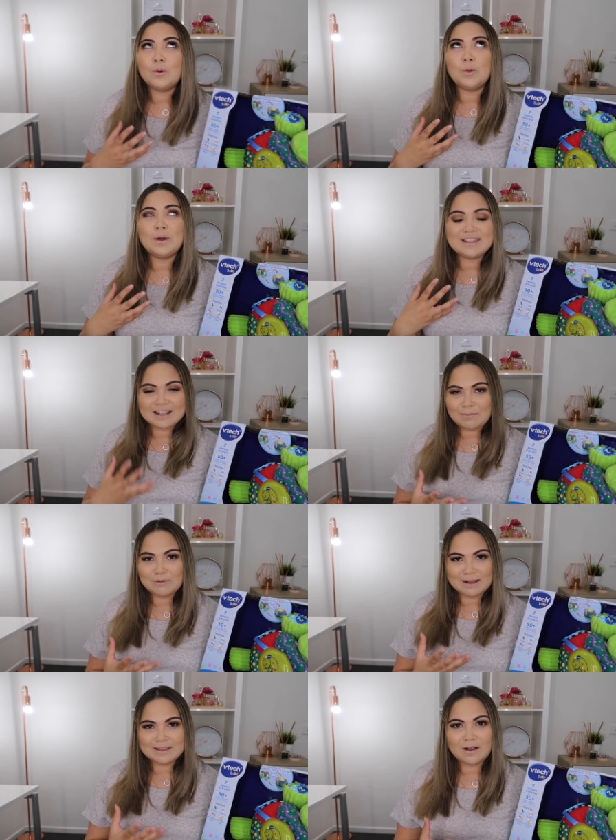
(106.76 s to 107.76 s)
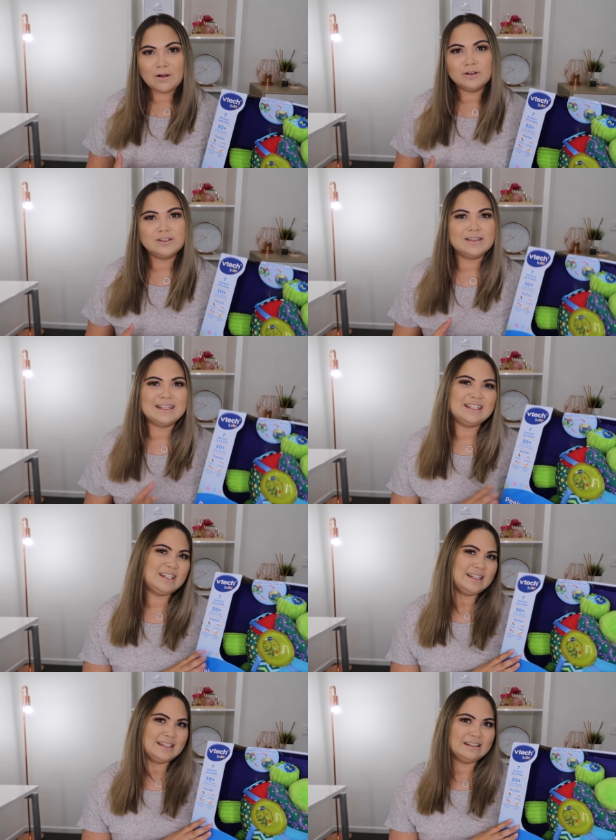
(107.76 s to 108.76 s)
or well, he's a couple months old, so this is
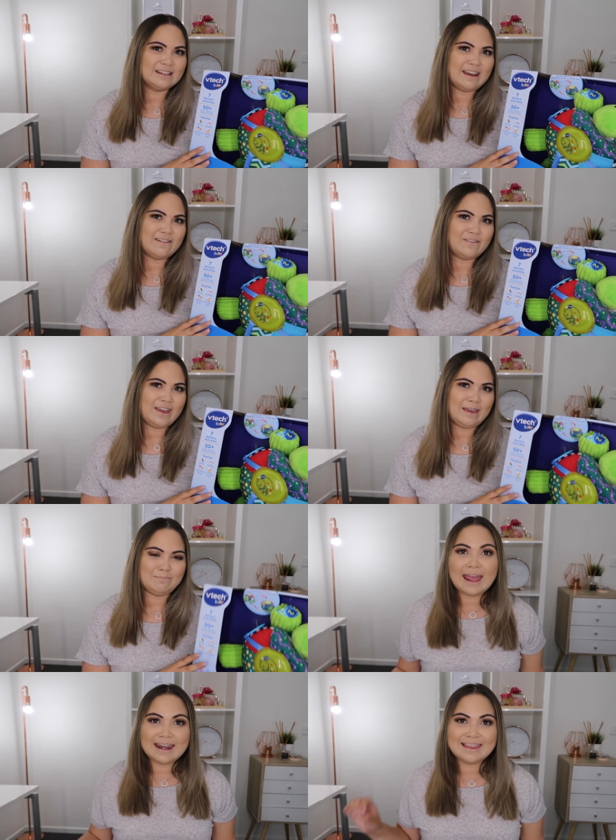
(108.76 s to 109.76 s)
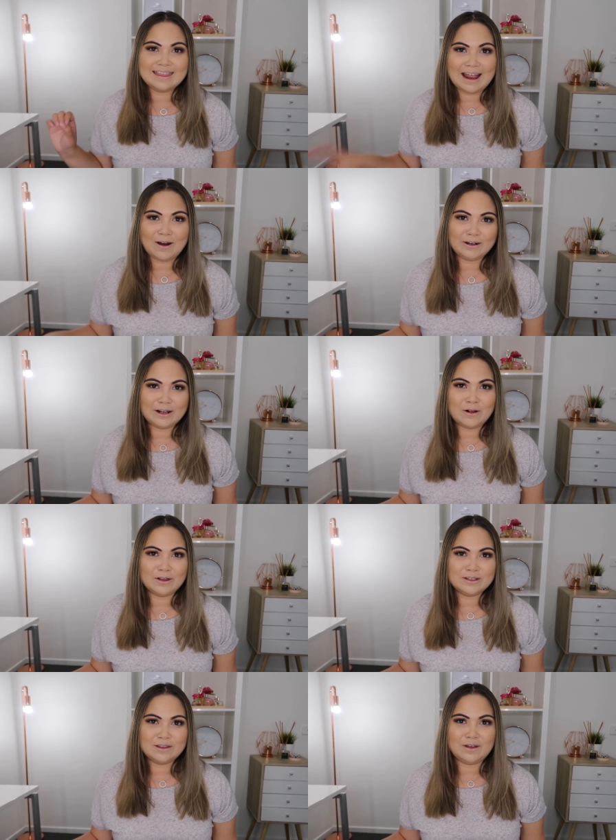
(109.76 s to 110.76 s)
just a little gift for him. And that only
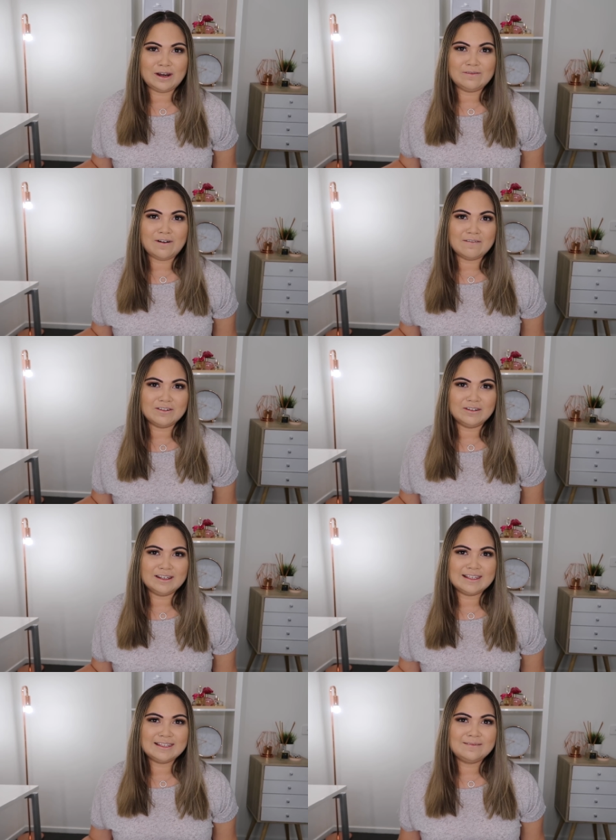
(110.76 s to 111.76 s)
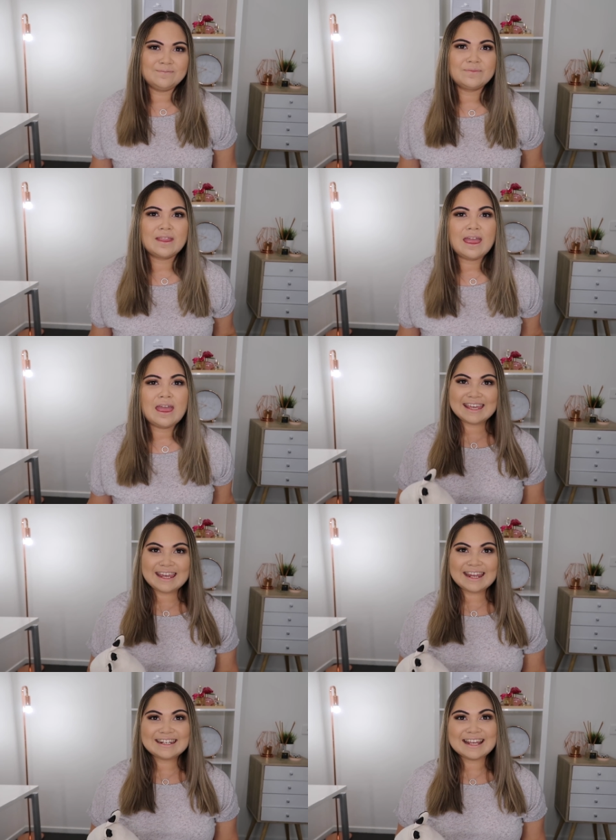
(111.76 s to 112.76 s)
cost $35.
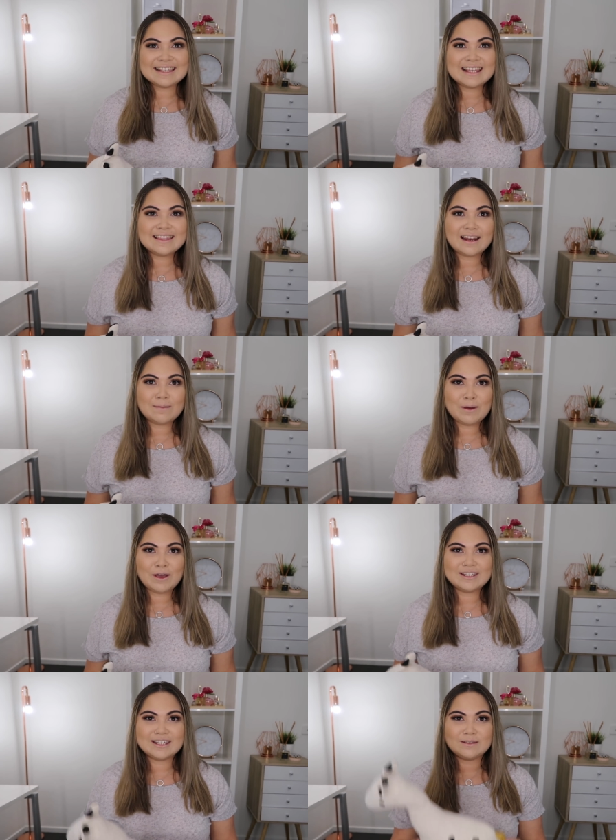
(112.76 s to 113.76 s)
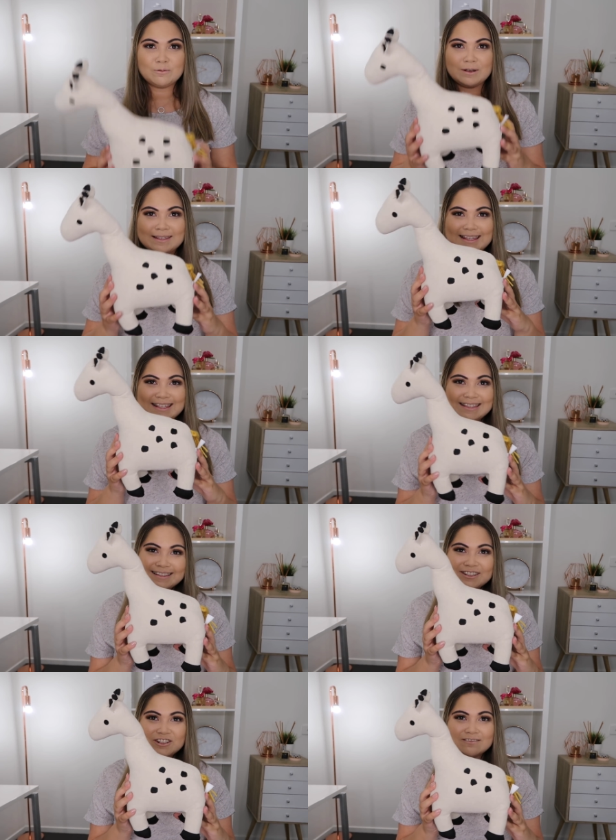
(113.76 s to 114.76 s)
The next thing that I purchased was this
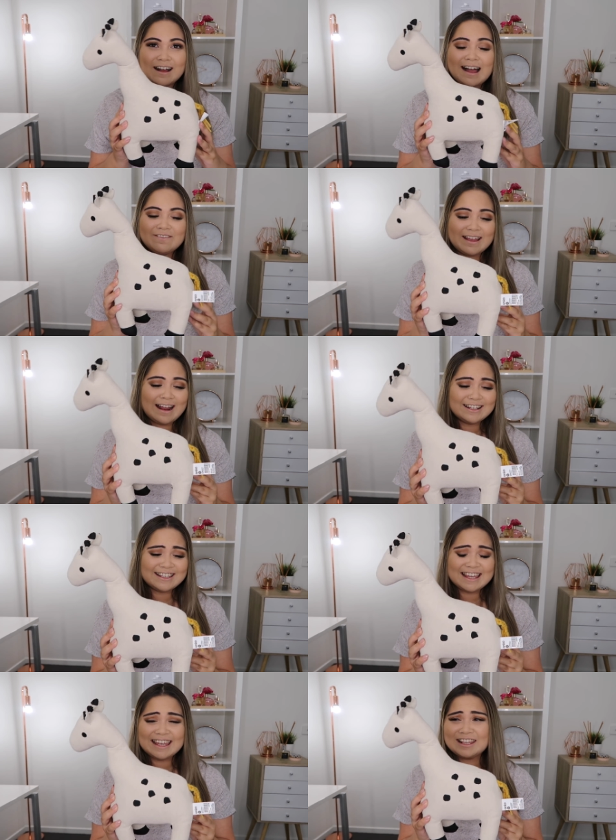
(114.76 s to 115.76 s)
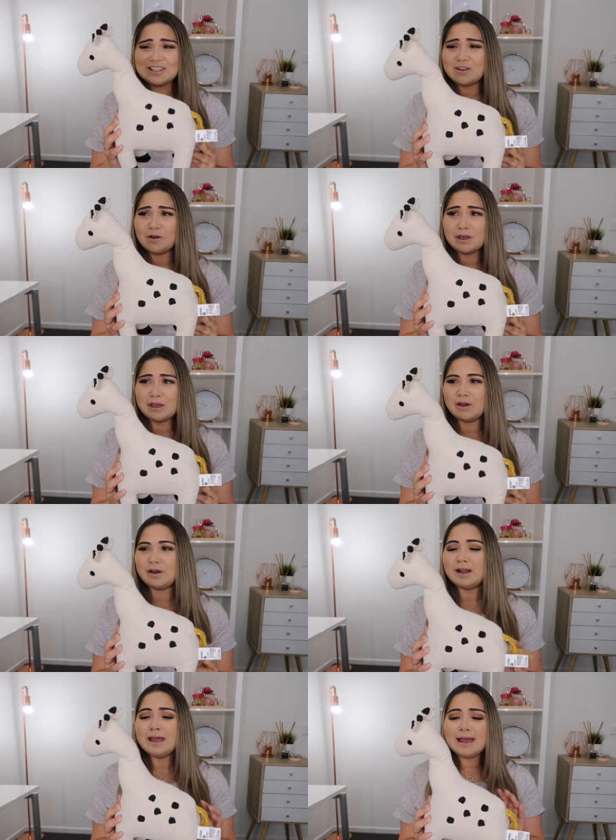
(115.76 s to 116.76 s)
little giraffe and I just think he's so
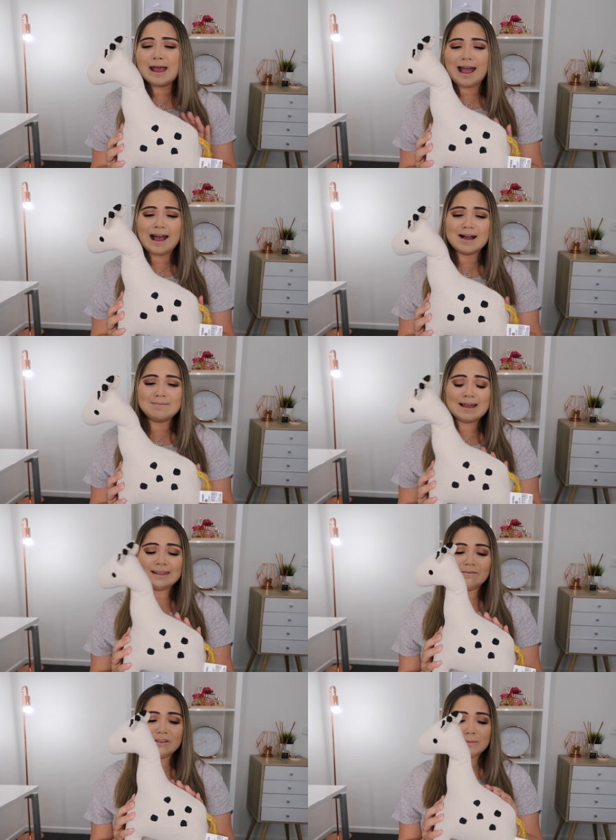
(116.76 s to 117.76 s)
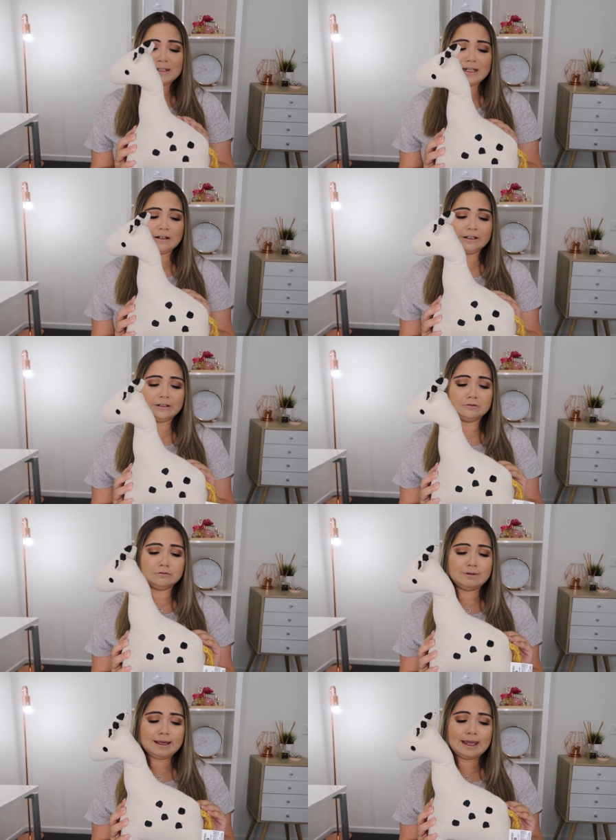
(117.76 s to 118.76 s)
cute. Um, I love the
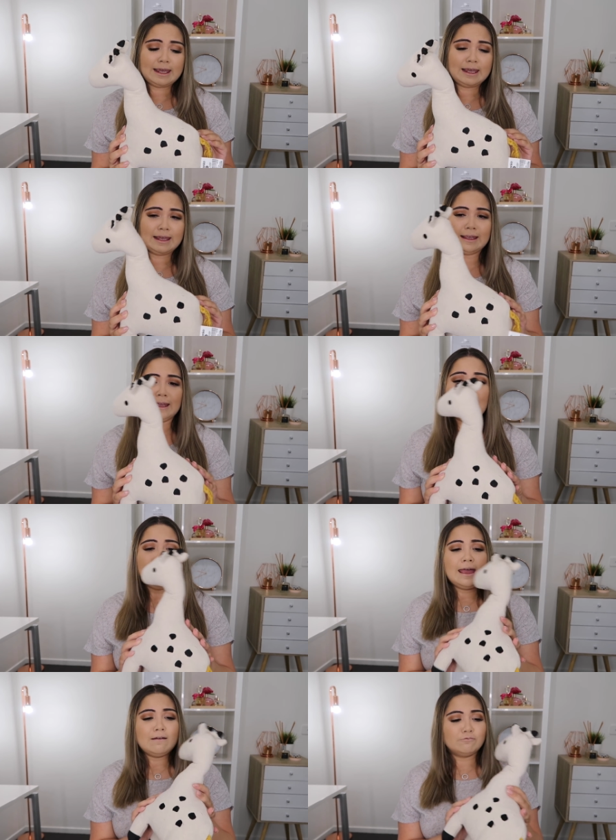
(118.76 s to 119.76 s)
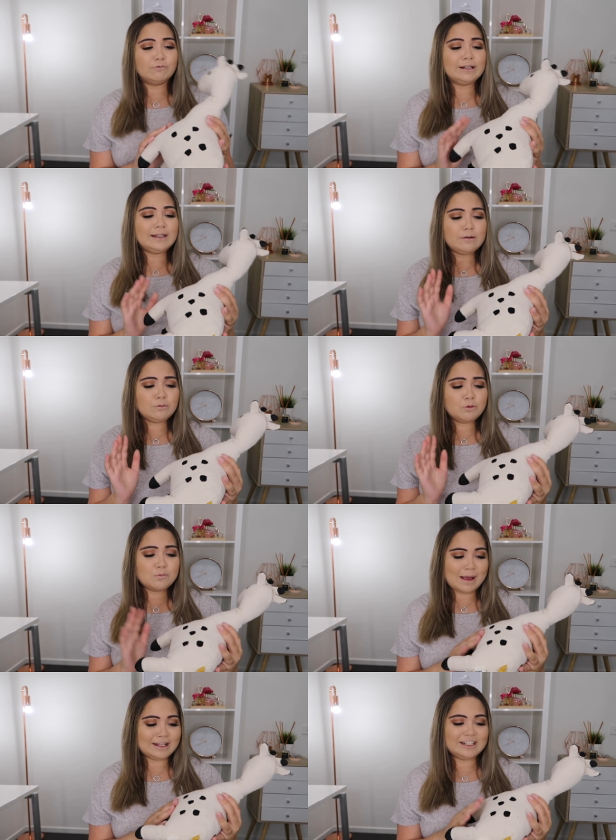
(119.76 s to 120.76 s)
material. He really
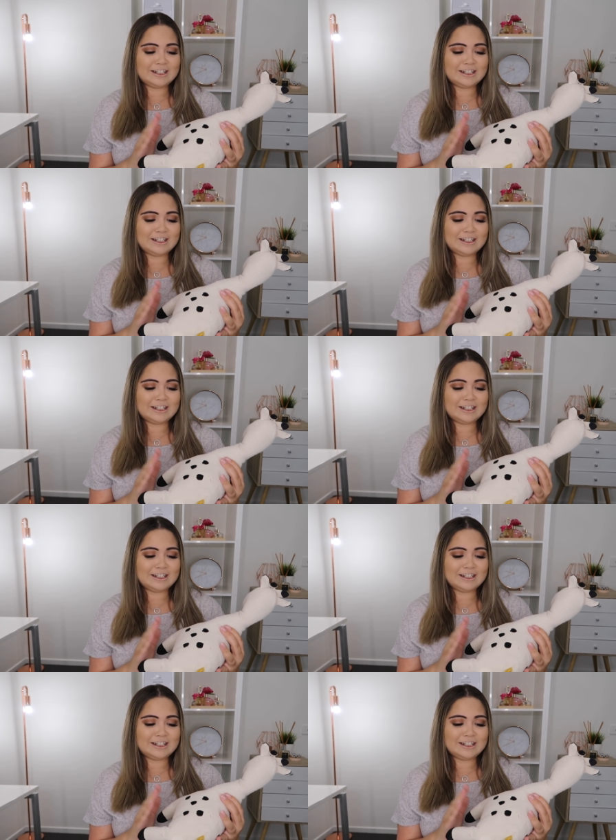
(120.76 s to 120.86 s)
will match